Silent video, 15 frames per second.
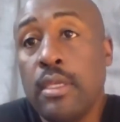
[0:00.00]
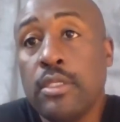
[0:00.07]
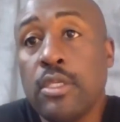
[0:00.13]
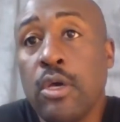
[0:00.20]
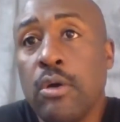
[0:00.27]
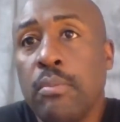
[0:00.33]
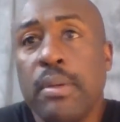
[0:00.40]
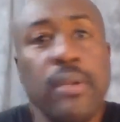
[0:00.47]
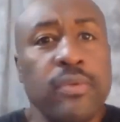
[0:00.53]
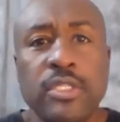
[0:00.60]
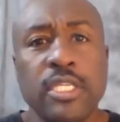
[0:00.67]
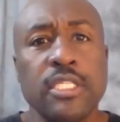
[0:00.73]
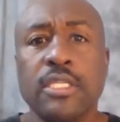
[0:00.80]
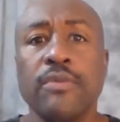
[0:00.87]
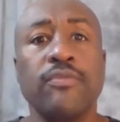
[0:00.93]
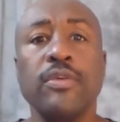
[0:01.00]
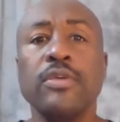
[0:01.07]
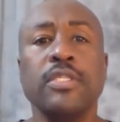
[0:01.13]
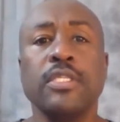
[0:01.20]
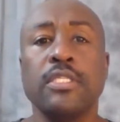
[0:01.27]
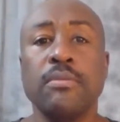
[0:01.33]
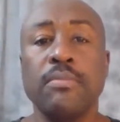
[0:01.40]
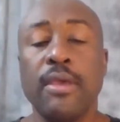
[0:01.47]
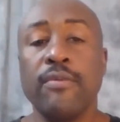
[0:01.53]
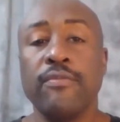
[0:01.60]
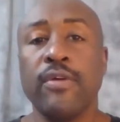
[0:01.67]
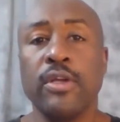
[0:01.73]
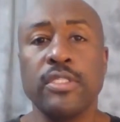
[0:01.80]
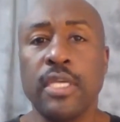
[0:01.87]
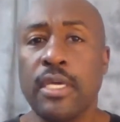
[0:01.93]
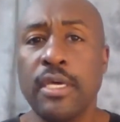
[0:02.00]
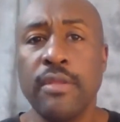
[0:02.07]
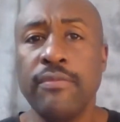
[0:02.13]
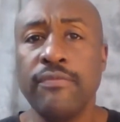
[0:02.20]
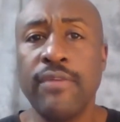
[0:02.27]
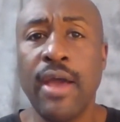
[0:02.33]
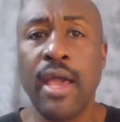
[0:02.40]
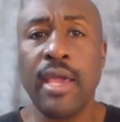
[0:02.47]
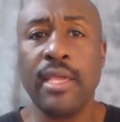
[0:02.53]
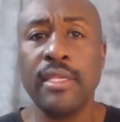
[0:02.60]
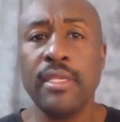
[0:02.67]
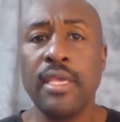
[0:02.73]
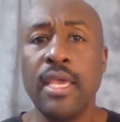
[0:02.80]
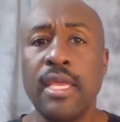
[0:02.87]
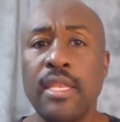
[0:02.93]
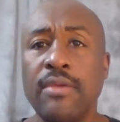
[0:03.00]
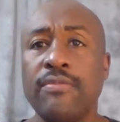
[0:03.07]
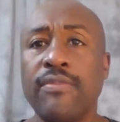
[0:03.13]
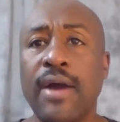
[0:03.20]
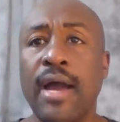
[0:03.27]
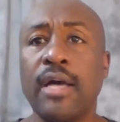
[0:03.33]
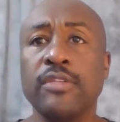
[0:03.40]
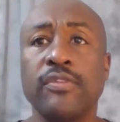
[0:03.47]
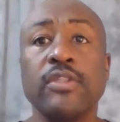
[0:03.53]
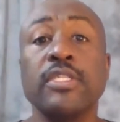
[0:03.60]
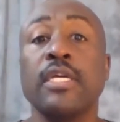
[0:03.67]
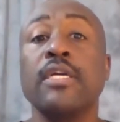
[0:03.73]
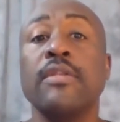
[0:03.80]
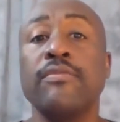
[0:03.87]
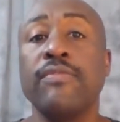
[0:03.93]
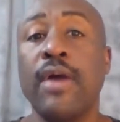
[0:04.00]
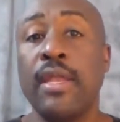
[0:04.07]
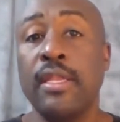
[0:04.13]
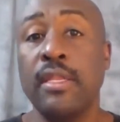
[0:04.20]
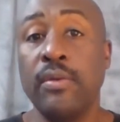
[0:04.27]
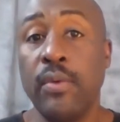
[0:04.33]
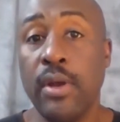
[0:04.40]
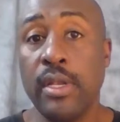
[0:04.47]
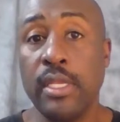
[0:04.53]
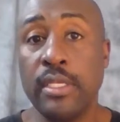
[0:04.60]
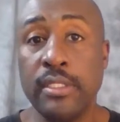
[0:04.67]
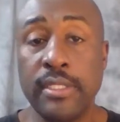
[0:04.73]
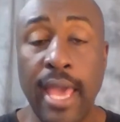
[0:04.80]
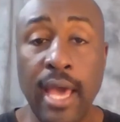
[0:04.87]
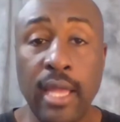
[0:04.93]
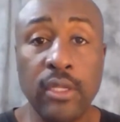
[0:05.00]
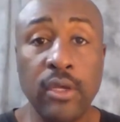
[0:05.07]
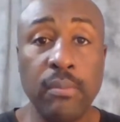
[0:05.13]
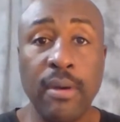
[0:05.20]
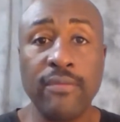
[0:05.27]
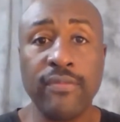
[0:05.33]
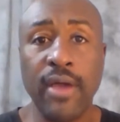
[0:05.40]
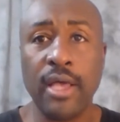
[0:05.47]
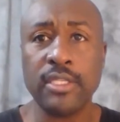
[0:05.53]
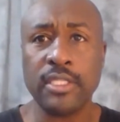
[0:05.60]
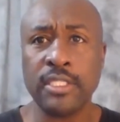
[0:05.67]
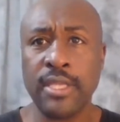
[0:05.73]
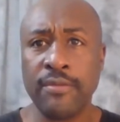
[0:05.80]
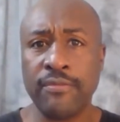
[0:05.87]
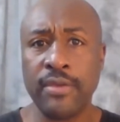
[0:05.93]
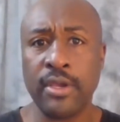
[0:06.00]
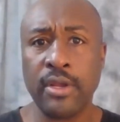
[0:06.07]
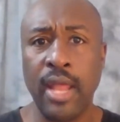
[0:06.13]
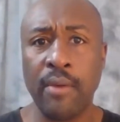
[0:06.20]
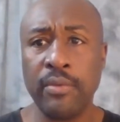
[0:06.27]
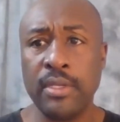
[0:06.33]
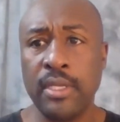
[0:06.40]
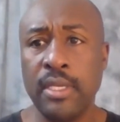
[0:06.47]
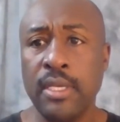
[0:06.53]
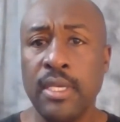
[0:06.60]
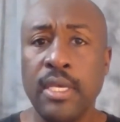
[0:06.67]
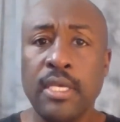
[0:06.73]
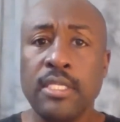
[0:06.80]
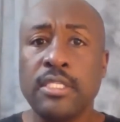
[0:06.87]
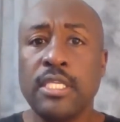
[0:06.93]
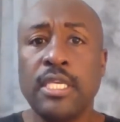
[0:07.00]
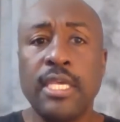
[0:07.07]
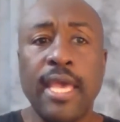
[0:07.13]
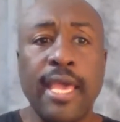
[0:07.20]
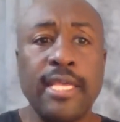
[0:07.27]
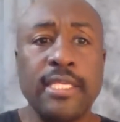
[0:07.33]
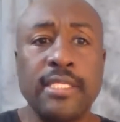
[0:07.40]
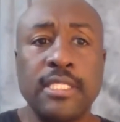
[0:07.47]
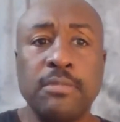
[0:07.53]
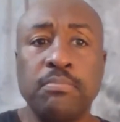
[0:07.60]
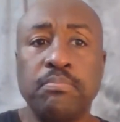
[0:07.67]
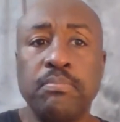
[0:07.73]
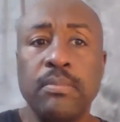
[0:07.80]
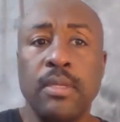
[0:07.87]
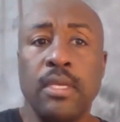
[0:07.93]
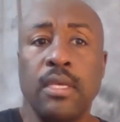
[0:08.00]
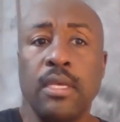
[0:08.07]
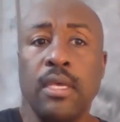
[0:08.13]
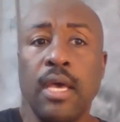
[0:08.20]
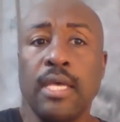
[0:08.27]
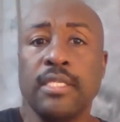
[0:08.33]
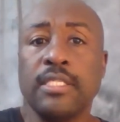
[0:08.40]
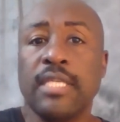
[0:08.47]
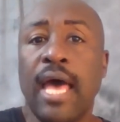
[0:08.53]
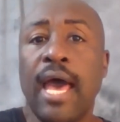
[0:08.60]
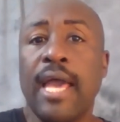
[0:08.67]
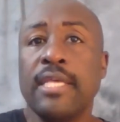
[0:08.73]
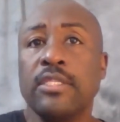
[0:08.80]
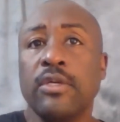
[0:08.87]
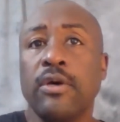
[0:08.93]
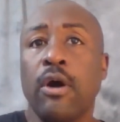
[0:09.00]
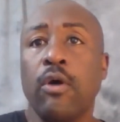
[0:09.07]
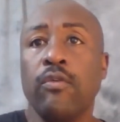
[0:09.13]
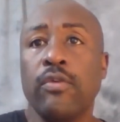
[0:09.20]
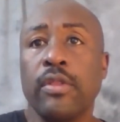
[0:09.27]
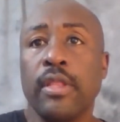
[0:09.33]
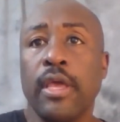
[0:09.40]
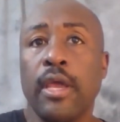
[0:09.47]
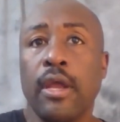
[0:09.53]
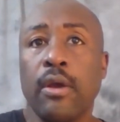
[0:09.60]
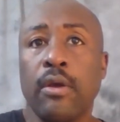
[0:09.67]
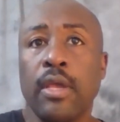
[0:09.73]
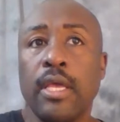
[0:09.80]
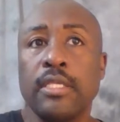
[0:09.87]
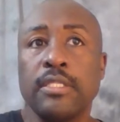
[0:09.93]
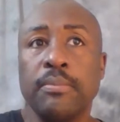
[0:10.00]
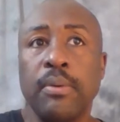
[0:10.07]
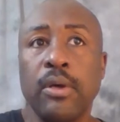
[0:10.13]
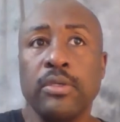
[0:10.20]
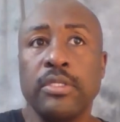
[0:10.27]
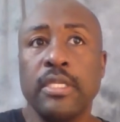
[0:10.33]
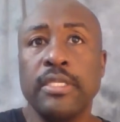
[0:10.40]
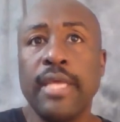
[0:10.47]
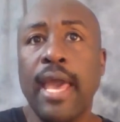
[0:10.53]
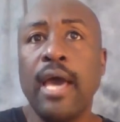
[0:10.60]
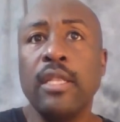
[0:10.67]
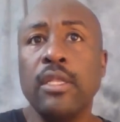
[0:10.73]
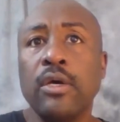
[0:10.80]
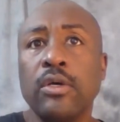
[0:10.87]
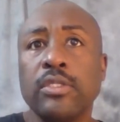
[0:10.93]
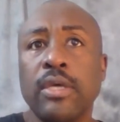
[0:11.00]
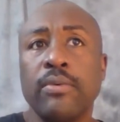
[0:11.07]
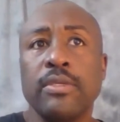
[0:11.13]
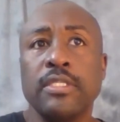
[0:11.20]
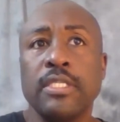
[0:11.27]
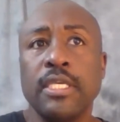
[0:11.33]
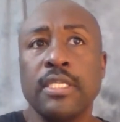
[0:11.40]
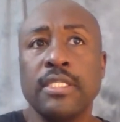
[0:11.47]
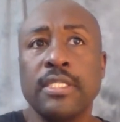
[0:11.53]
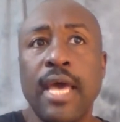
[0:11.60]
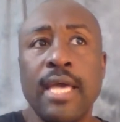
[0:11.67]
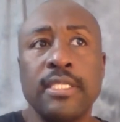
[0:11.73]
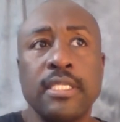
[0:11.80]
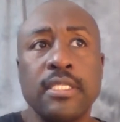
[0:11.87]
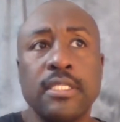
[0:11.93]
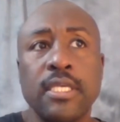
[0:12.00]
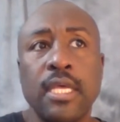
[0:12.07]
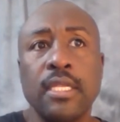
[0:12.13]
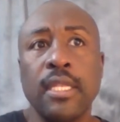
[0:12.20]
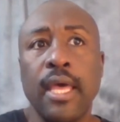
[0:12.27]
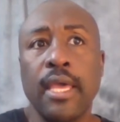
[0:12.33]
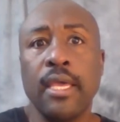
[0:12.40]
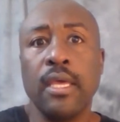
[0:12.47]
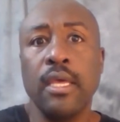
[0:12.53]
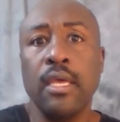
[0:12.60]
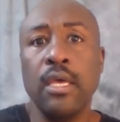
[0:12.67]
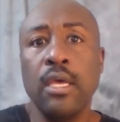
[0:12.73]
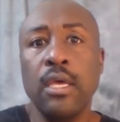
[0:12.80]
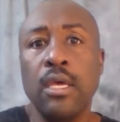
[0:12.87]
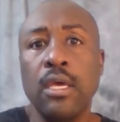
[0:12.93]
Yeah, so, but it was just confusing to me at first. I couldn't find any files. First, I couldn't find anywhere to download my files because I figured I would see a size over there as opposed to downloads. I would see a size that said like